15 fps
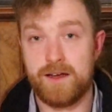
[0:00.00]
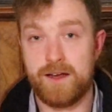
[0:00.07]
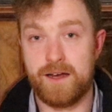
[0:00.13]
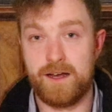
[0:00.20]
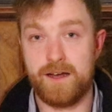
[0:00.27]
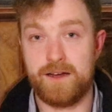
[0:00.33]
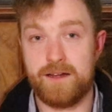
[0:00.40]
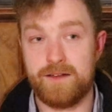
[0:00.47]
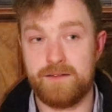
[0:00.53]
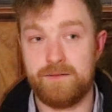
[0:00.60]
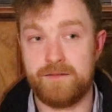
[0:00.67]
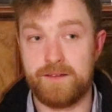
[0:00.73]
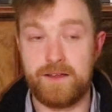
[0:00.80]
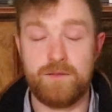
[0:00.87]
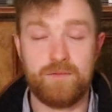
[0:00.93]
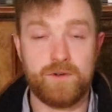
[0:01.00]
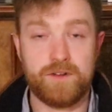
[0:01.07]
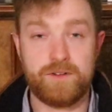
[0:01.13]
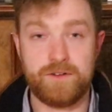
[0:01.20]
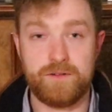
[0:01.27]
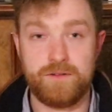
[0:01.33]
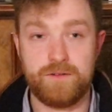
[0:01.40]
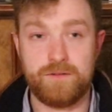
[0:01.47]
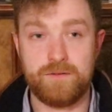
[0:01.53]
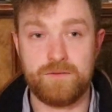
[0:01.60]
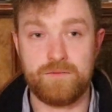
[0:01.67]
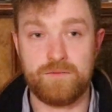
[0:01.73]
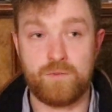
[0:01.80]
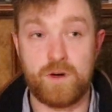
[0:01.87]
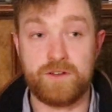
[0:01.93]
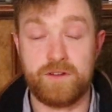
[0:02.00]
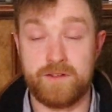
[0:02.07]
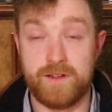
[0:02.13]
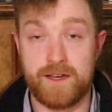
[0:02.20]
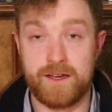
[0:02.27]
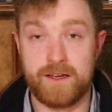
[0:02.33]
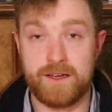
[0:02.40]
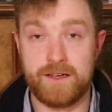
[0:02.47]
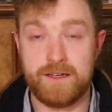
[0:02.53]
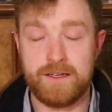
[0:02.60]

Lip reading: and see what you think.